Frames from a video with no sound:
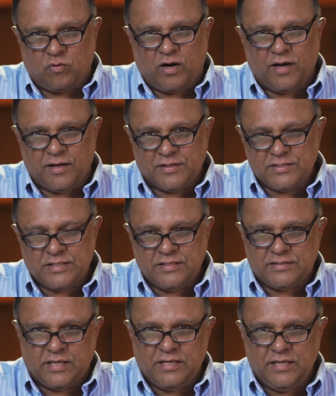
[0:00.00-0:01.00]
rise in
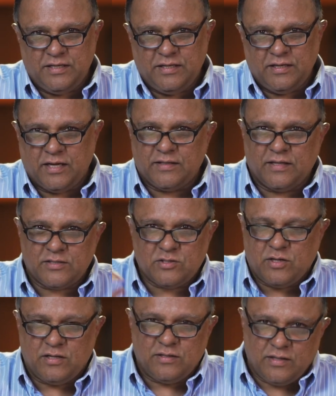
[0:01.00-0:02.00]
Tahiti and
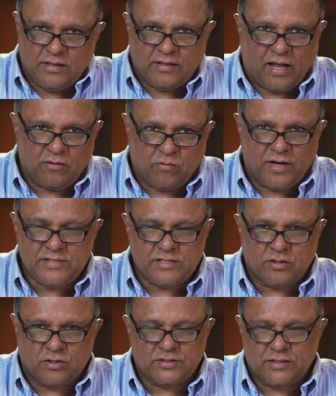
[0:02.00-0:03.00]
then not rise
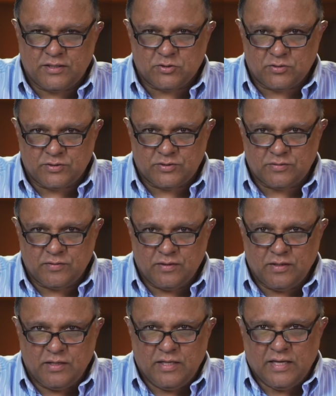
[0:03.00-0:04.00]
in Los Angeles.
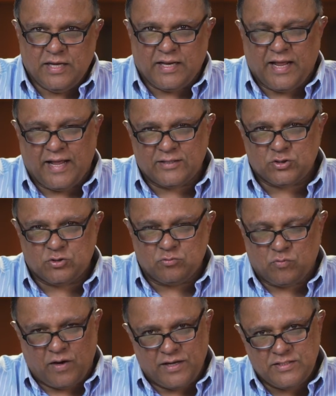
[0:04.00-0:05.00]
It has to
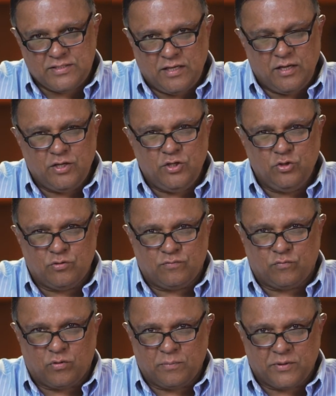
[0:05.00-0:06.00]
rise
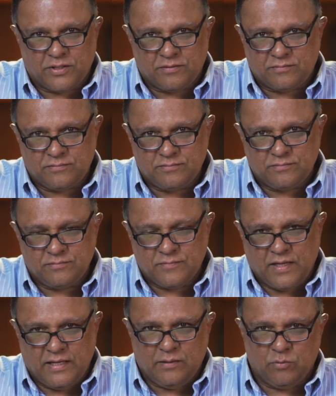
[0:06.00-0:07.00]
uniformly,
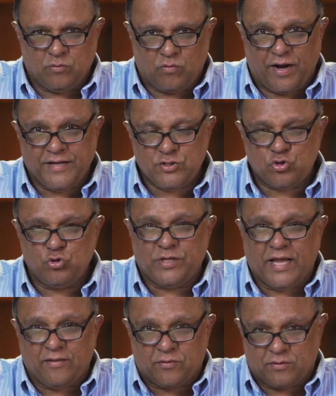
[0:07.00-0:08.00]
and it would rise
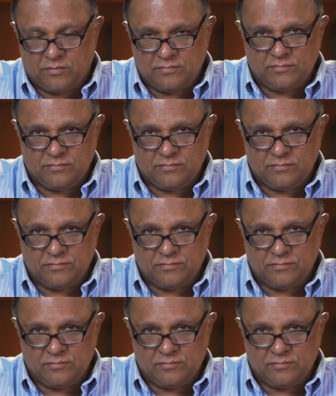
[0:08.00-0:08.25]
together.